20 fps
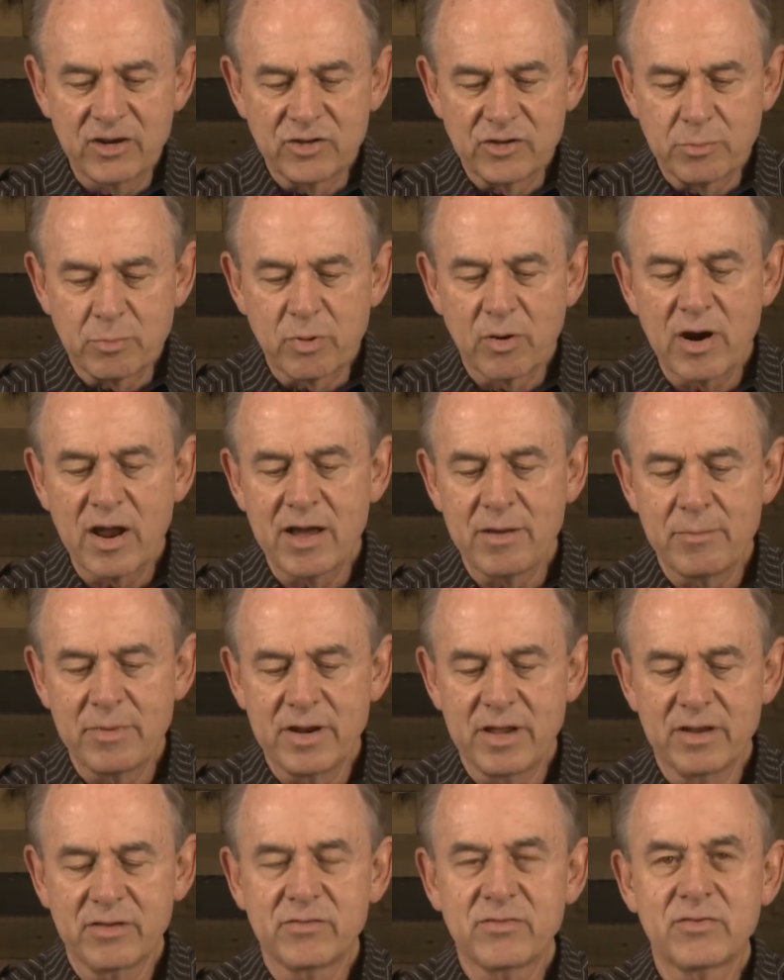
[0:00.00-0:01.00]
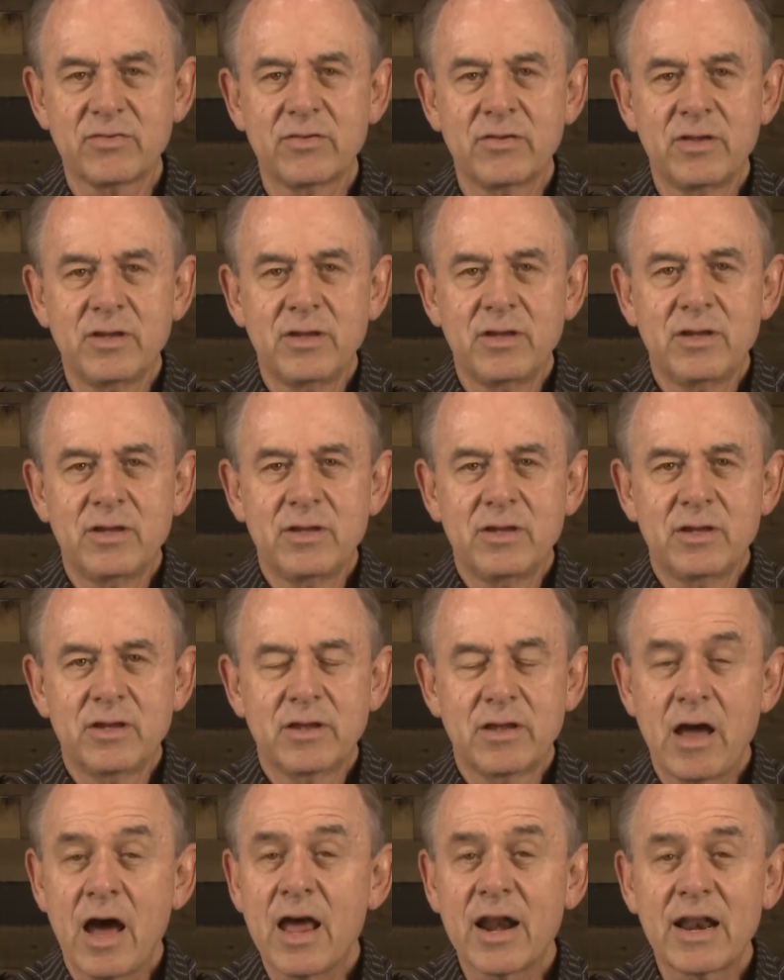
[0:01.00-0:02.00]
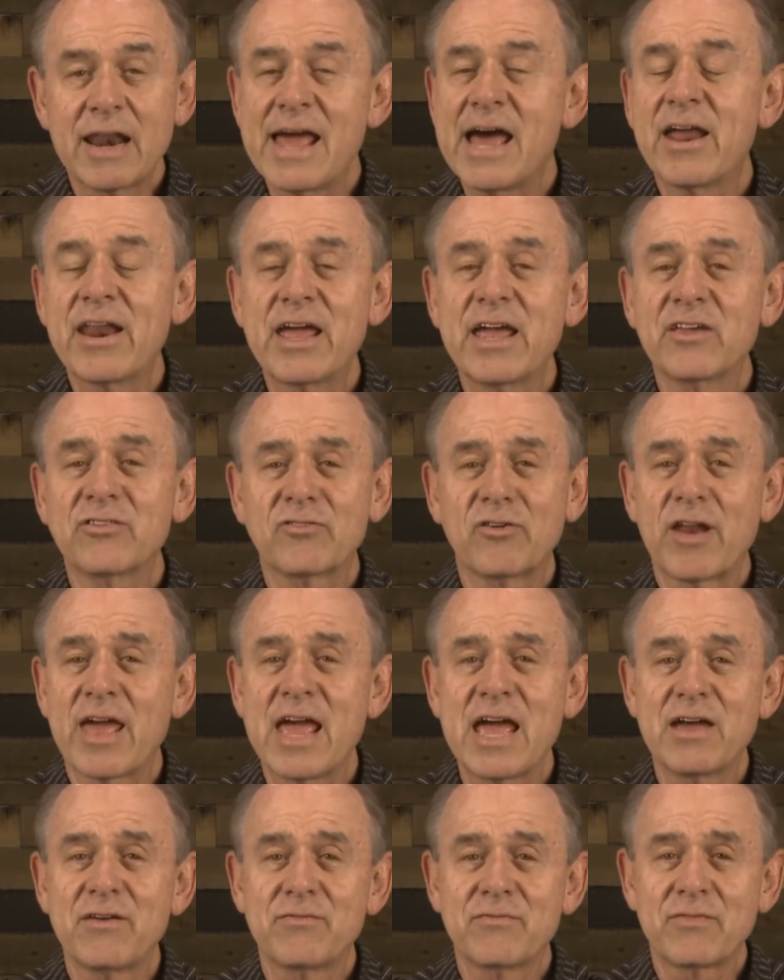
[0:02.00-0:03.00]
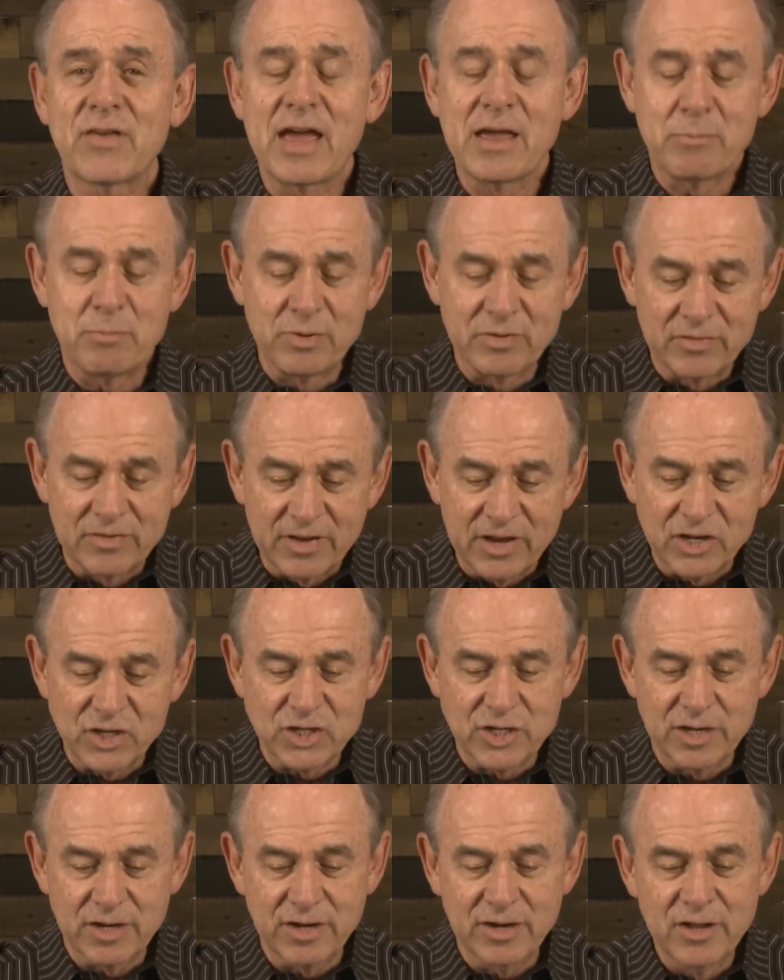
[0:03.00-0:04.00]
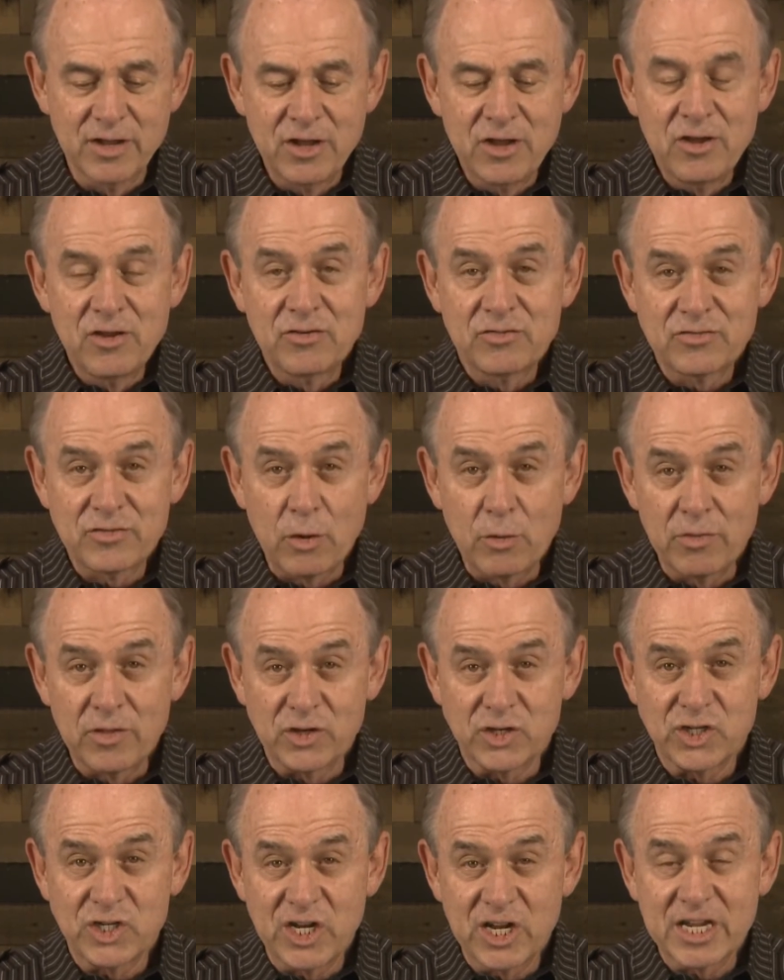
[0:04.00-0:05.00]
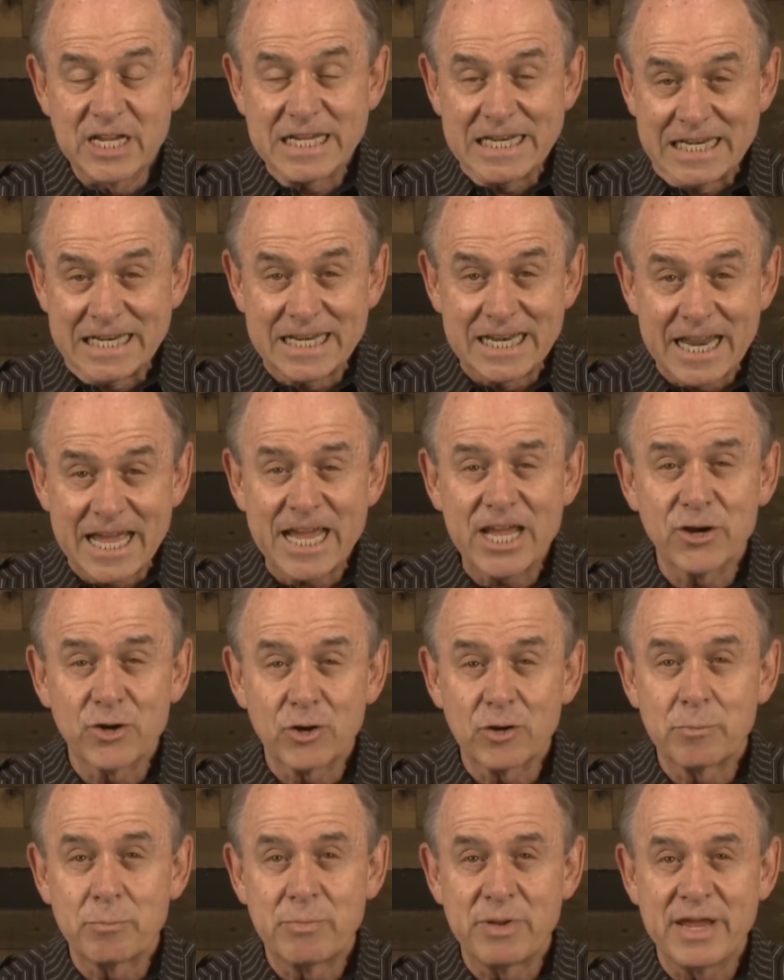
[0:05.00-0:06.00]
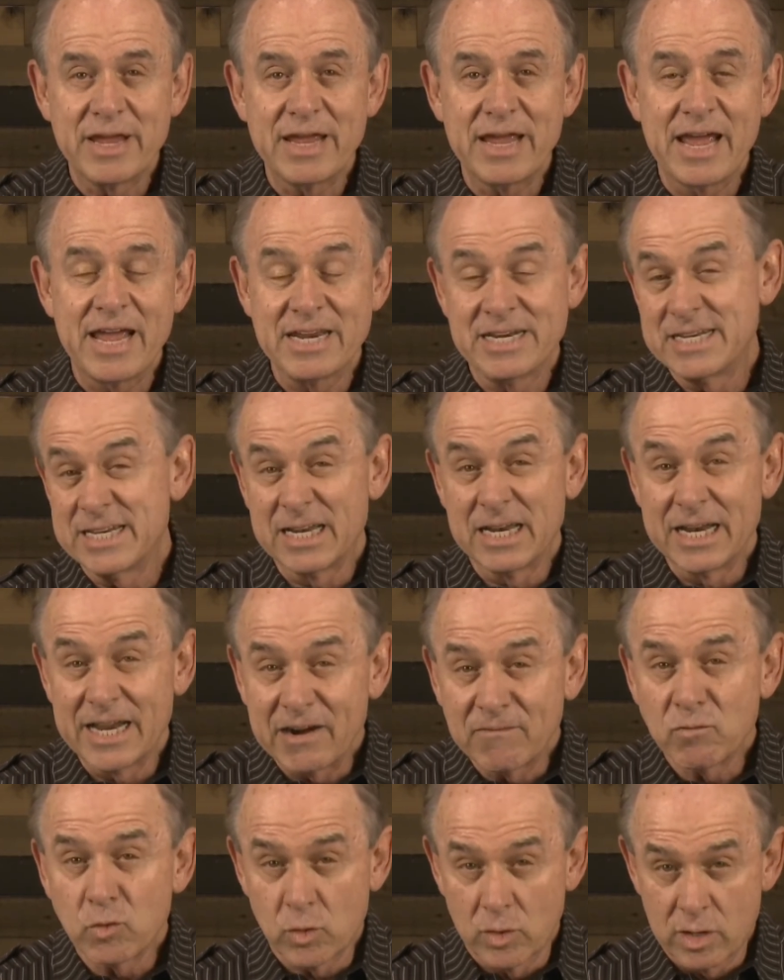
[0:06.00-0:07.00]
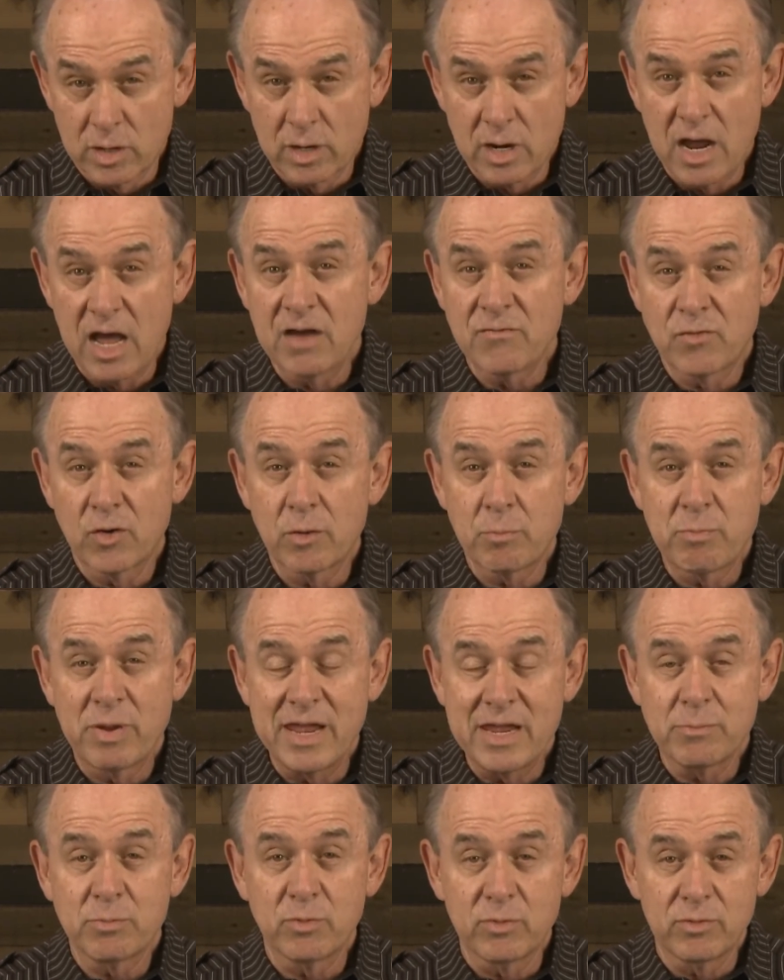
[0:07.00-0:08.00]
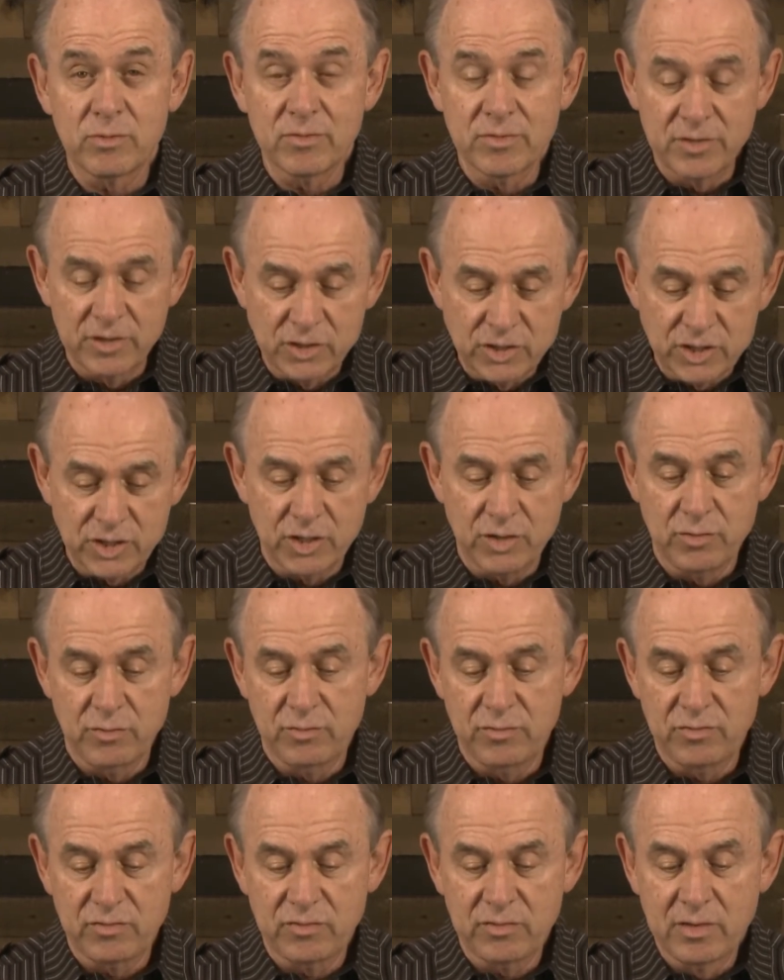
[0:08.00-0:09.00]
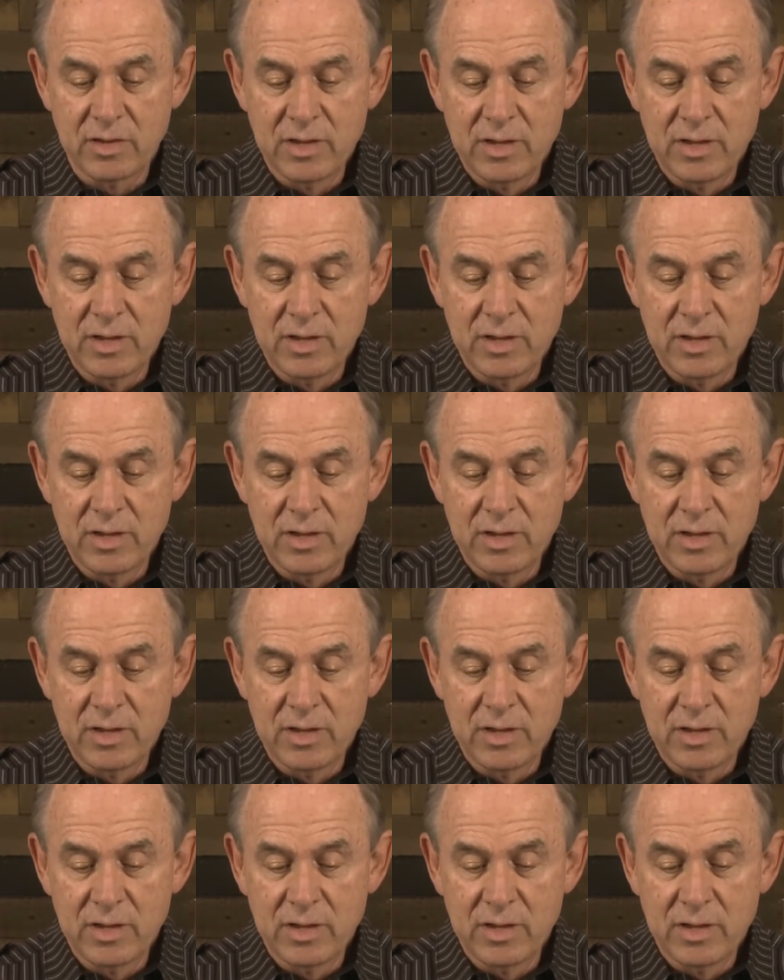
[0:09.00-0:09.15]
to prominence. God allowed Esther to have a position so that she could later be a deliverer of her people, the Jews.